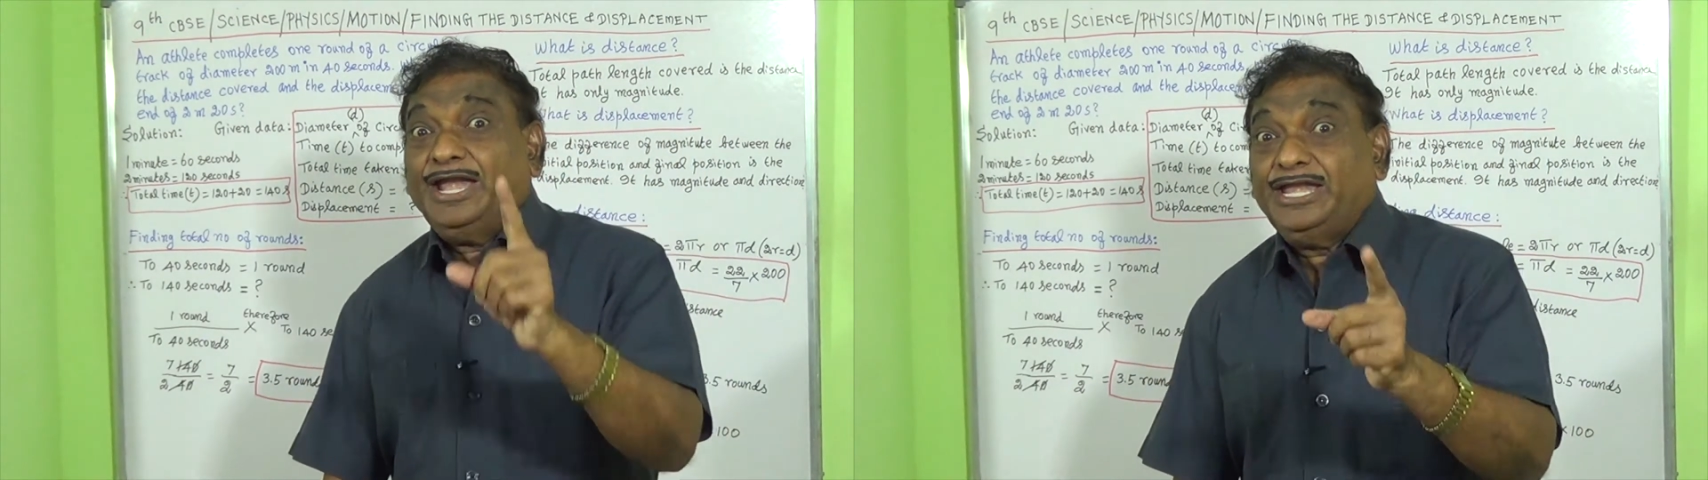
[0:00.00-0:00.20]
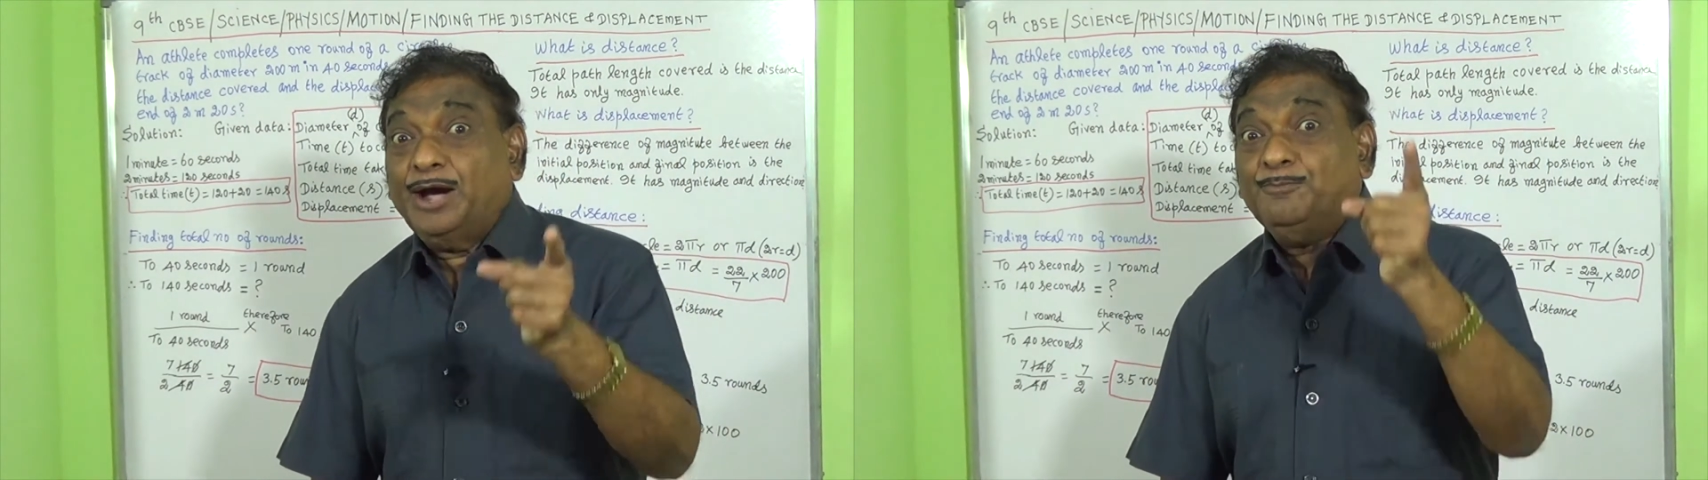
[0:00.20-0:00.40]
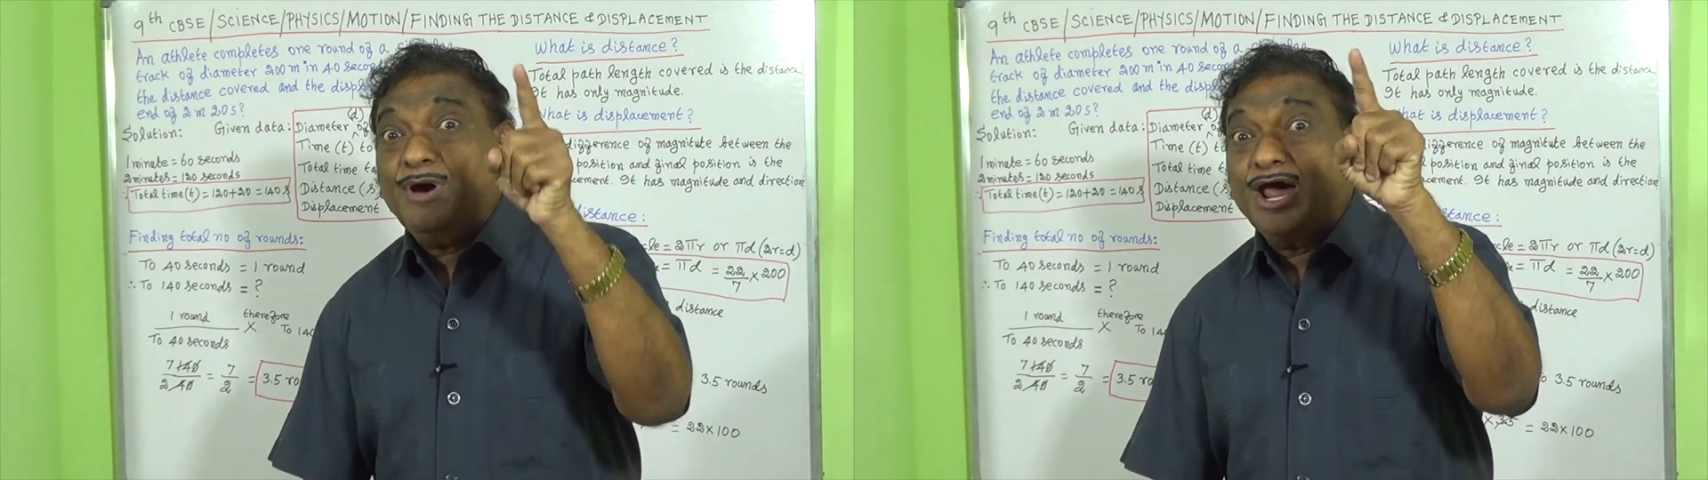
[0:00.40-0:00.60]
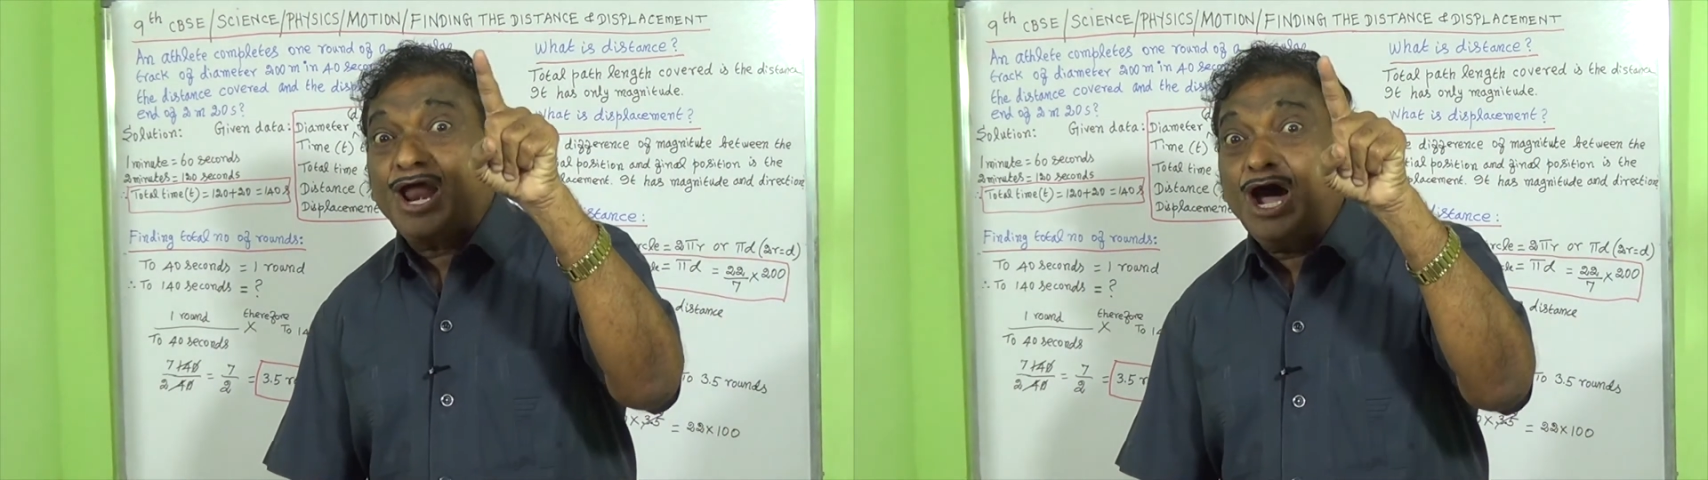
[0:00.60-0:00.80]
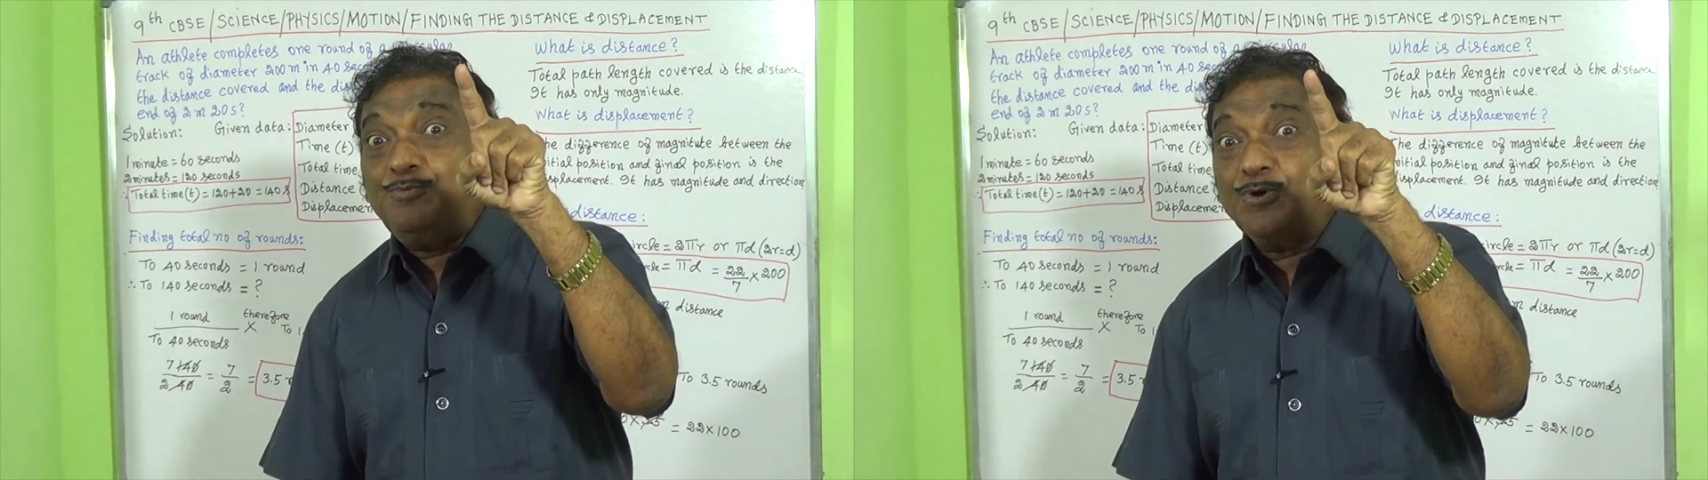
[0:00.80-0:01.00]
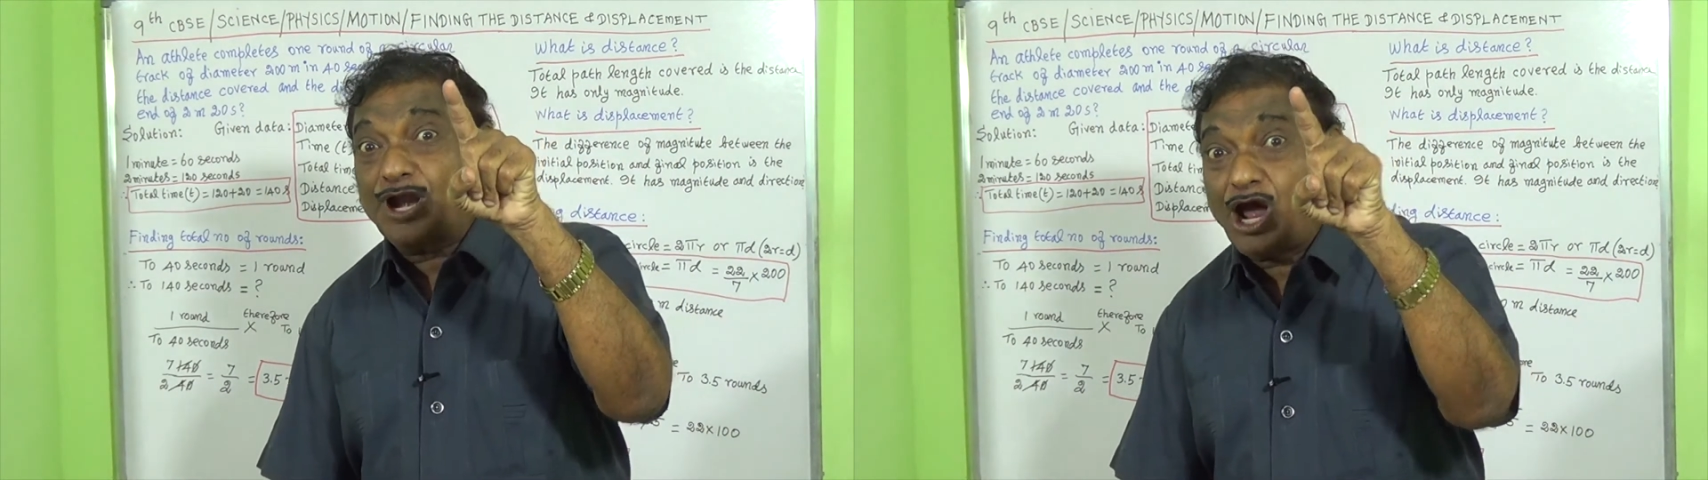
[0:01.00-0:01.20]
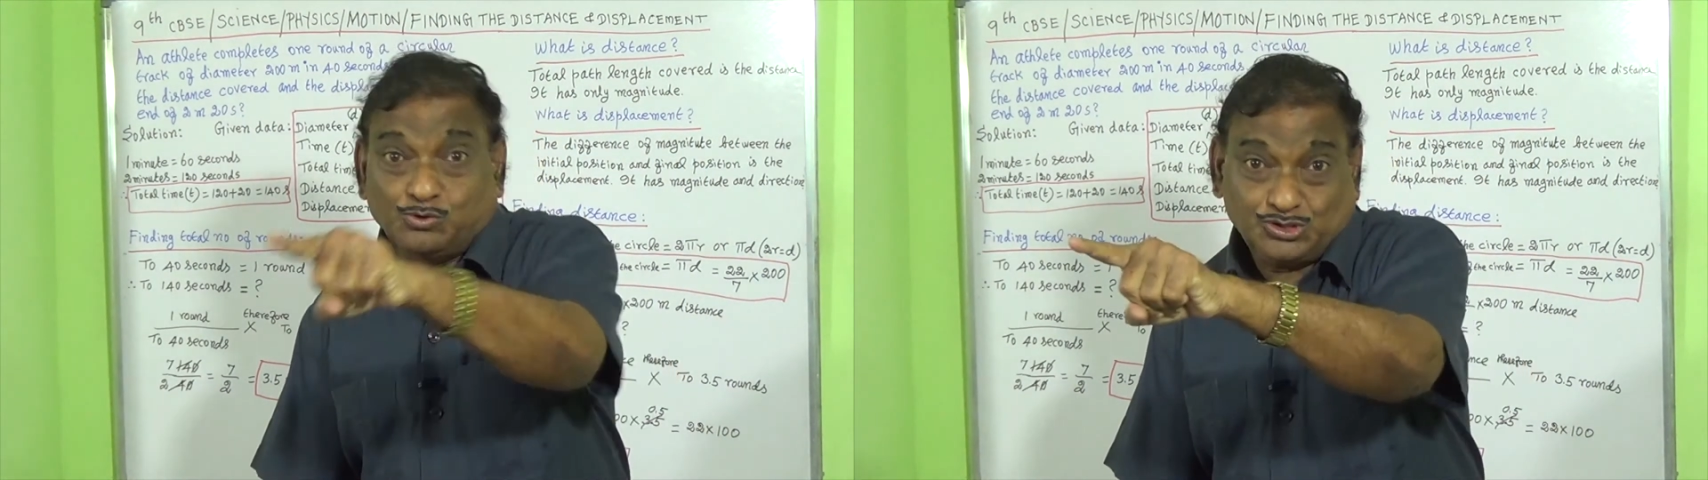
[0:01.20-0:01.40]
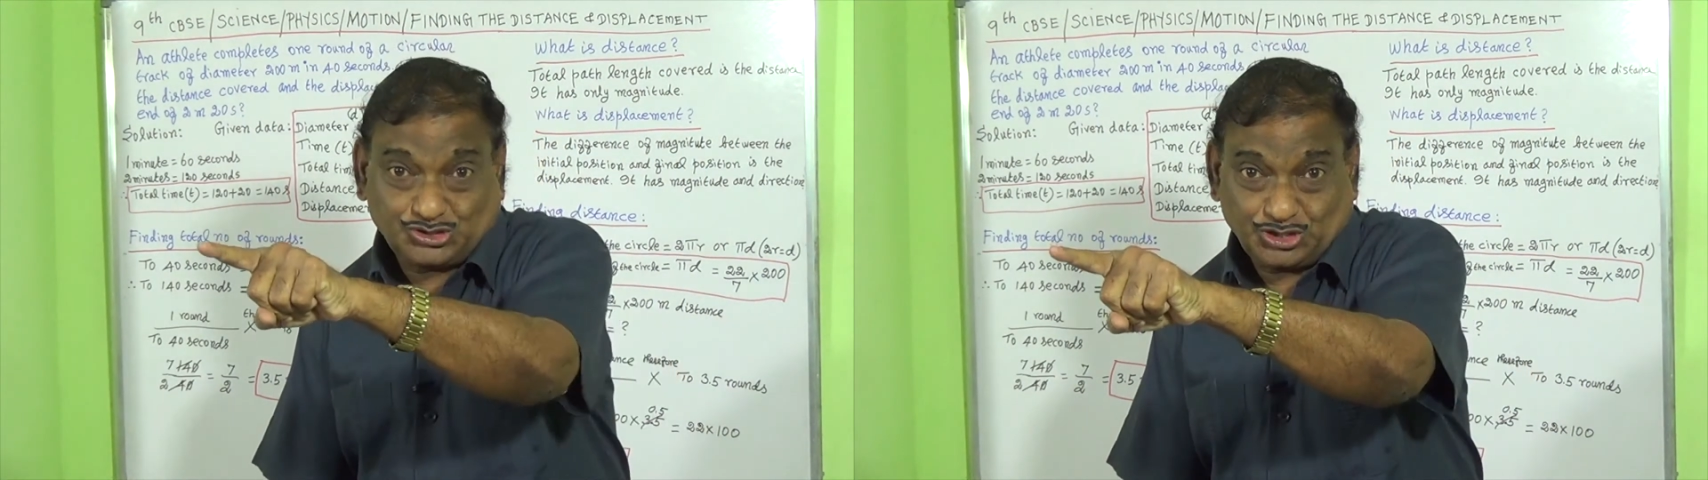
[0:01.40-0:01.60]
number of
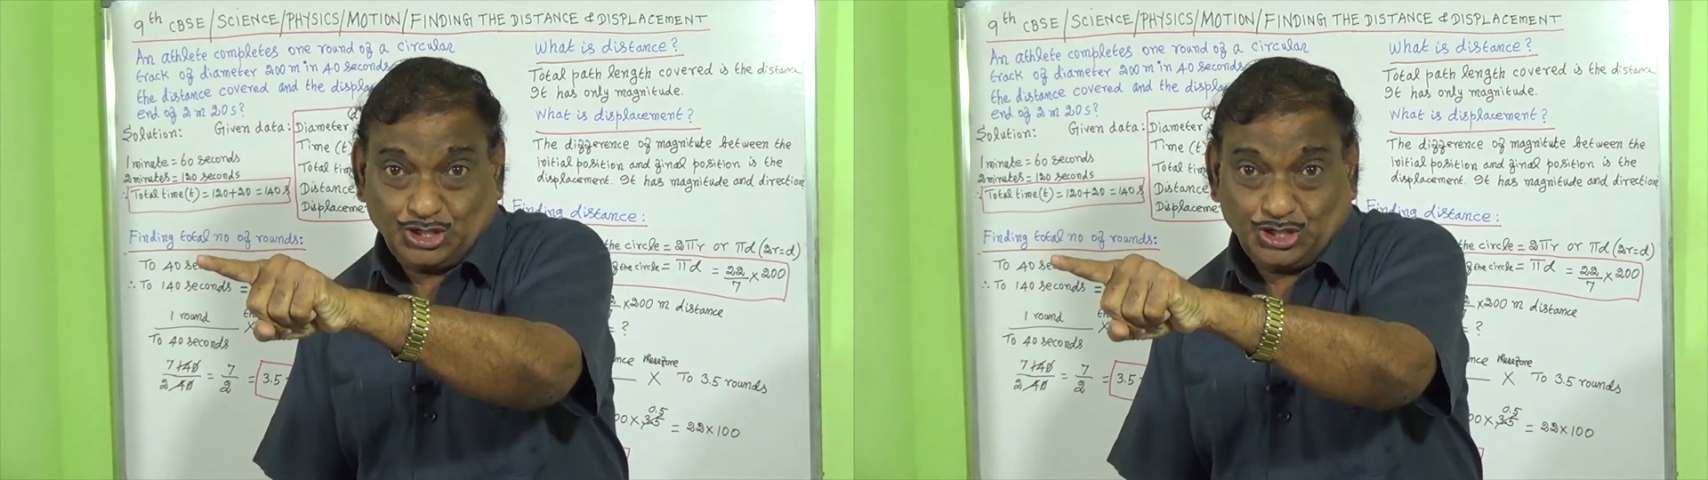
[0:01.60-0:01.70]
rounds,